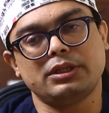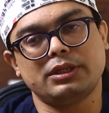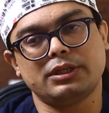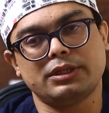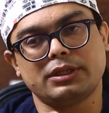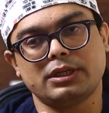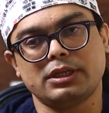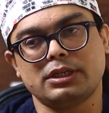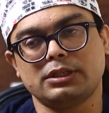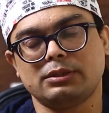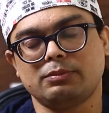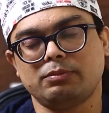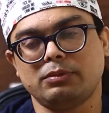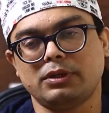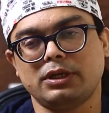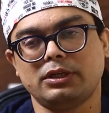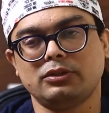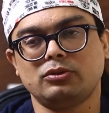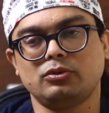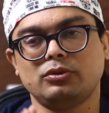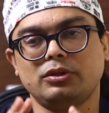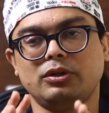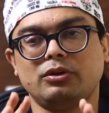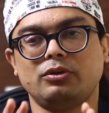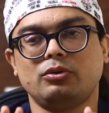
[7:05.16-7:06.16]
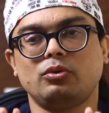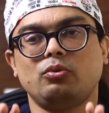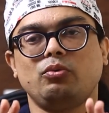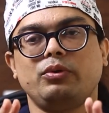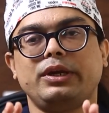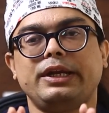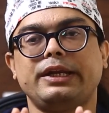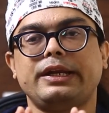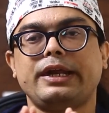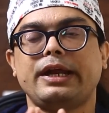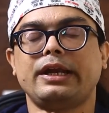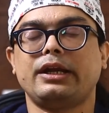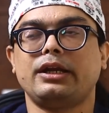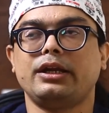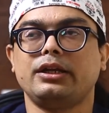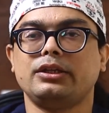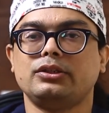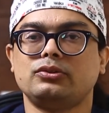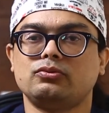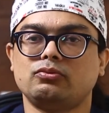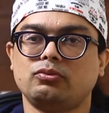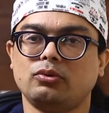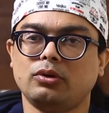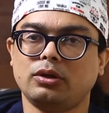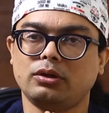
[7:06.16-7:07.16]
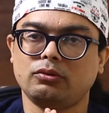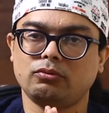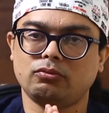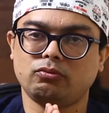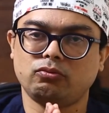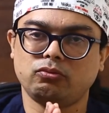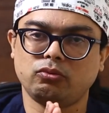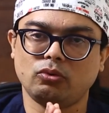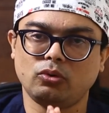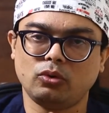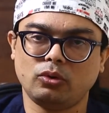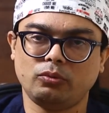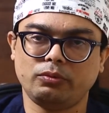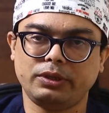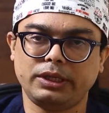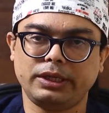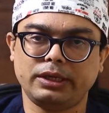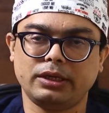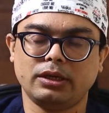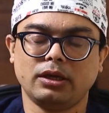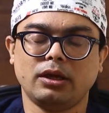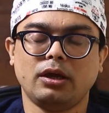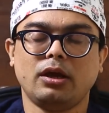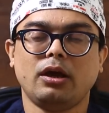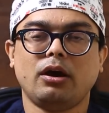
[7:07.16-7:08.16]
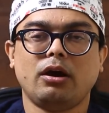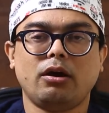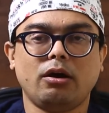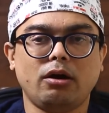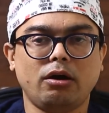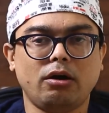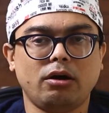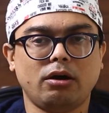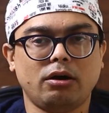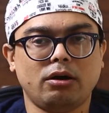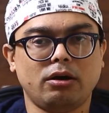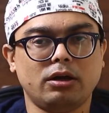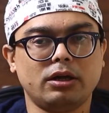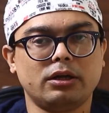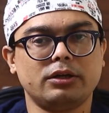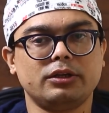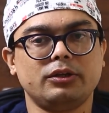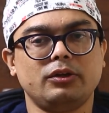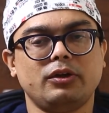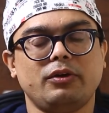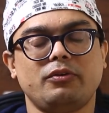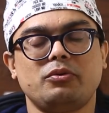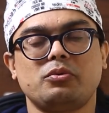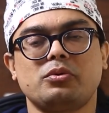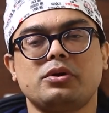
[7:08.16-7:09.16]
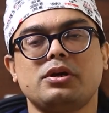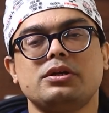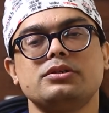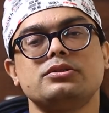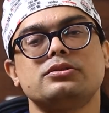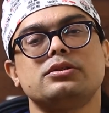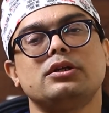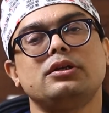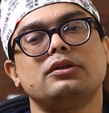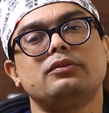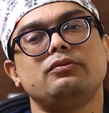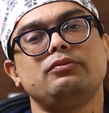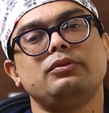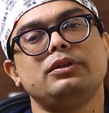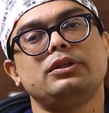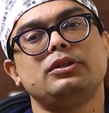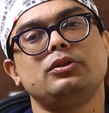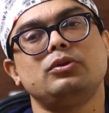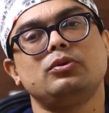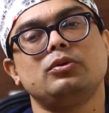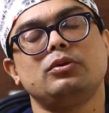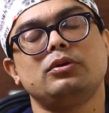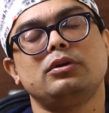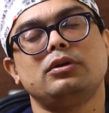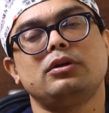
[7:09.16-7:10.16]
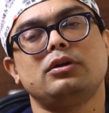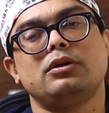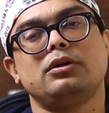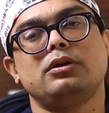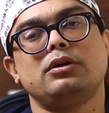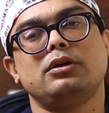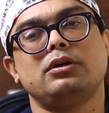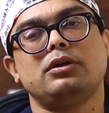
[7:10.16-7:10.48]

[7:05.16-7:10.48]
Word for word: hair transplant, so you have to wait at least for 4 weeks, or you have to consult with your